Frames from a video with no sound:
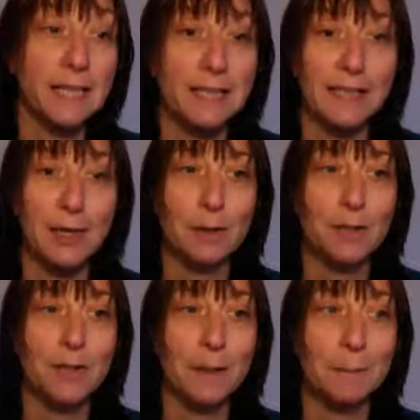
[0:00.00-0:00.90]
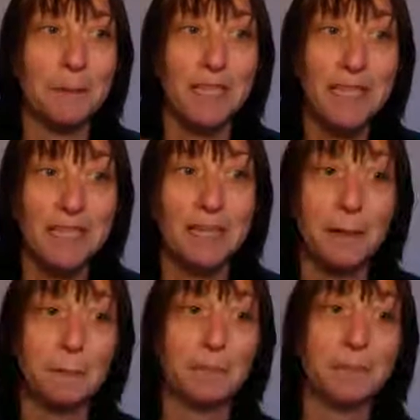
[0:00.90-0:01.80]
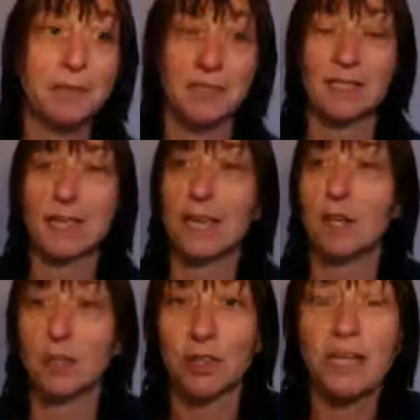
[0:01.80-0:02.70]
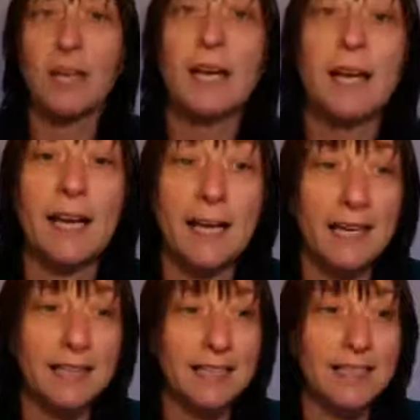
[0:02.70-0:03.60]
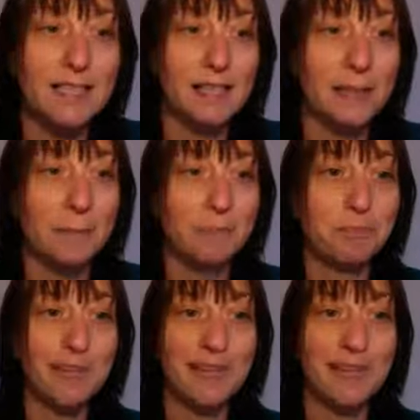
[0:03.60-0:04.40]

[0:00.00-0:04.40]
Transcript: So um, listen up and stay on, and um,